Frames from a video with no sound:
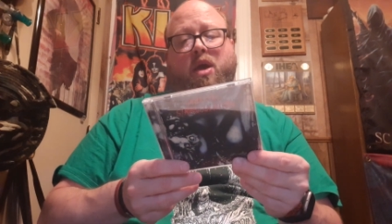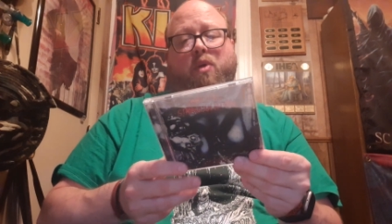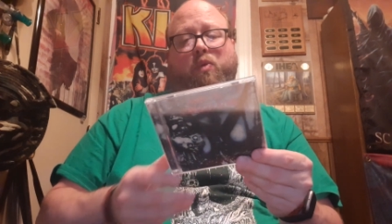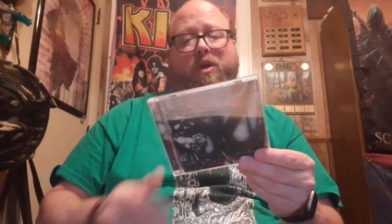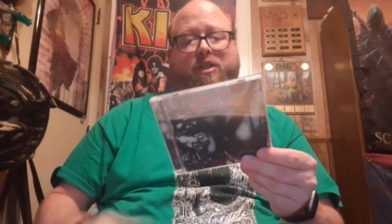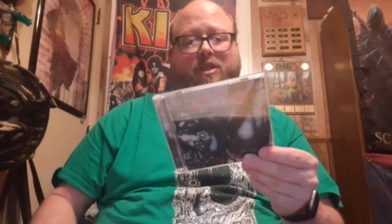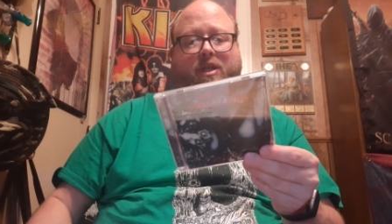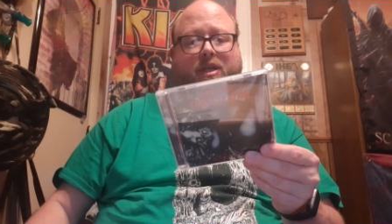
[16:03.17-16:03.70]

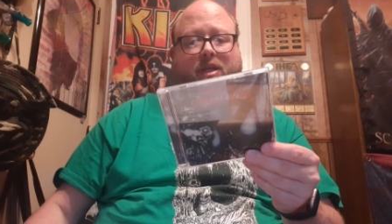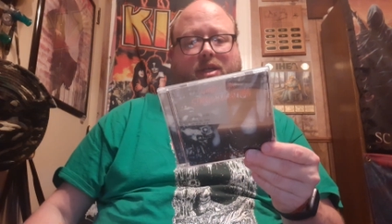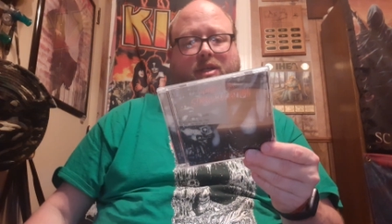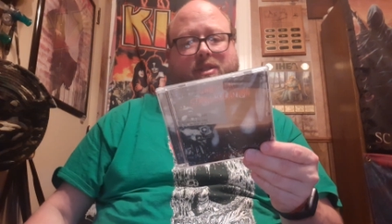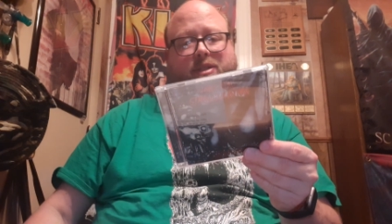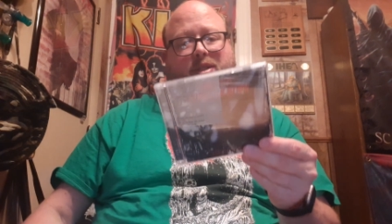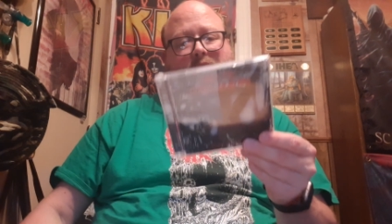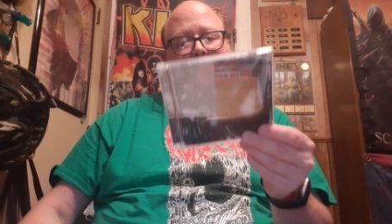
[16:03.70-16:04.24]
which
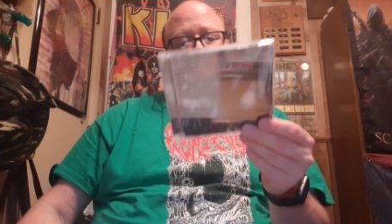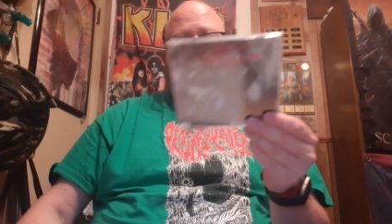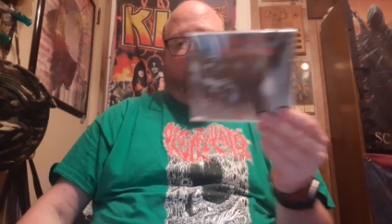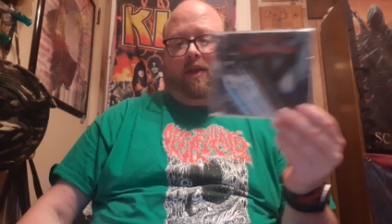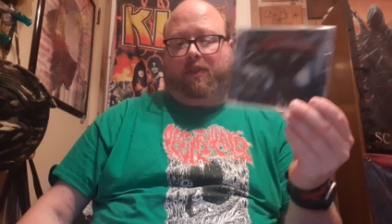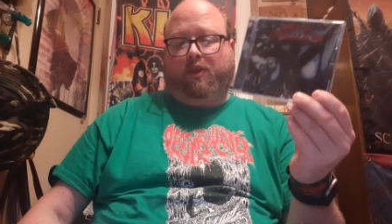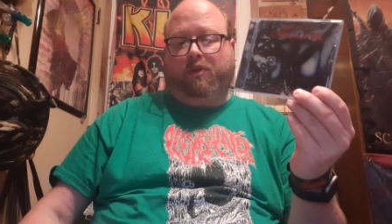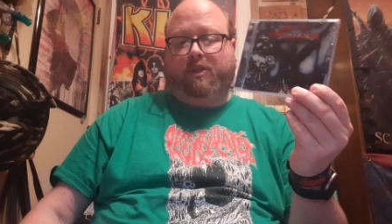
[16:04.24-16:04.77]
is
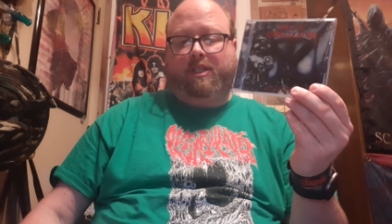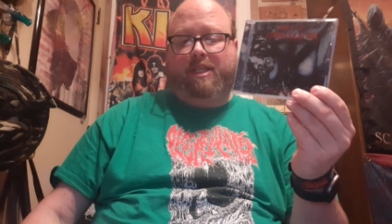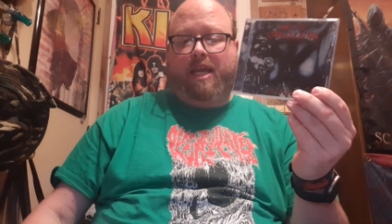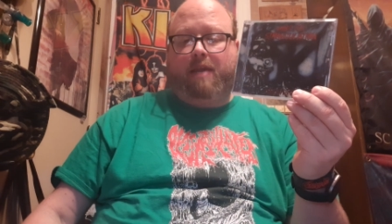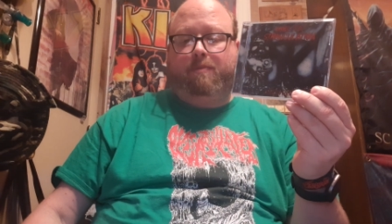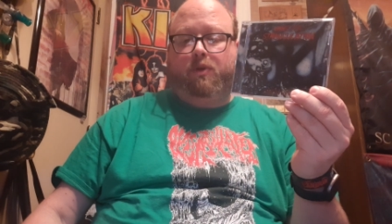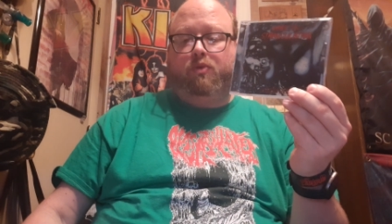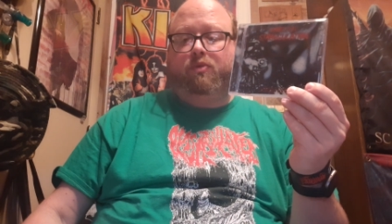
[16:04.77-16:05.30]
uh, their
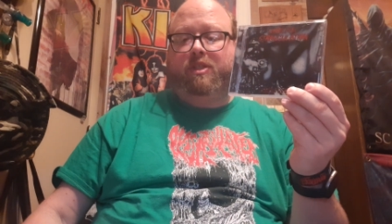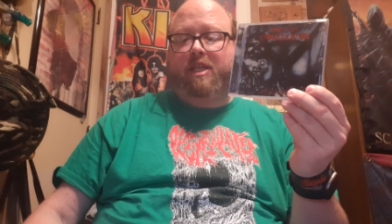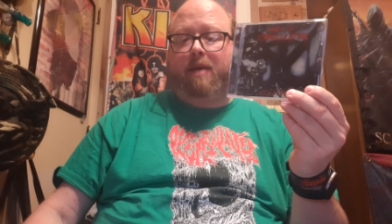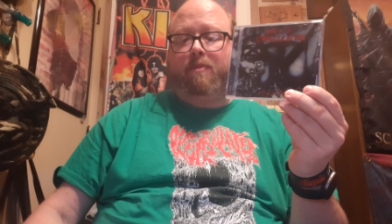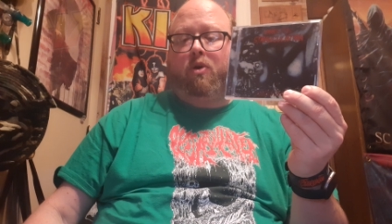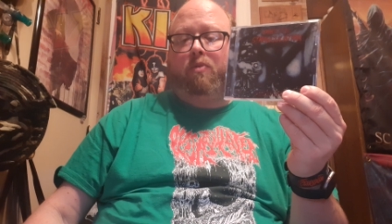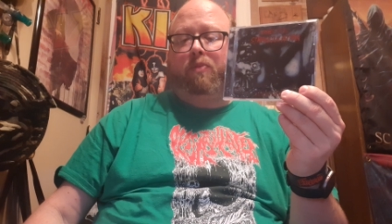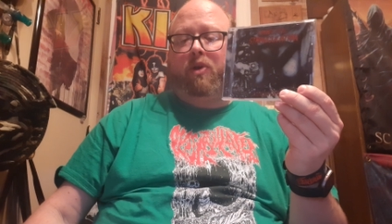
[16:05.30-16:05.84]
debut
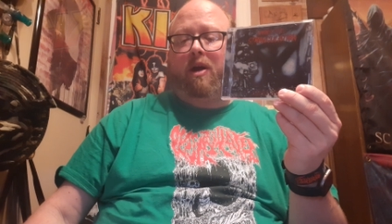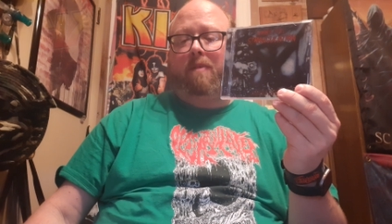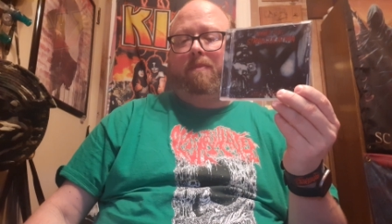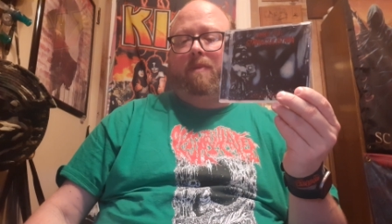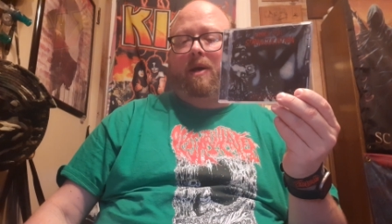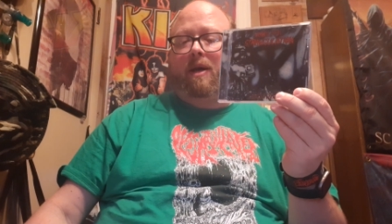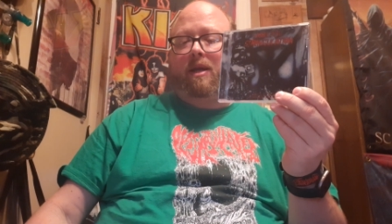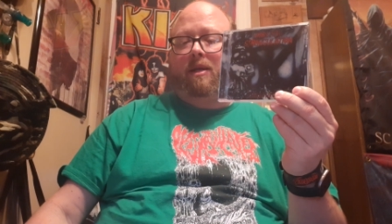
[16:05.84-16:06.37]
demo put up
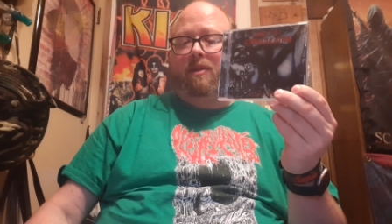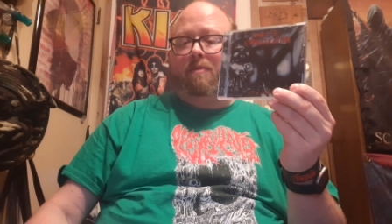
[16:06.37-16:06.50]
by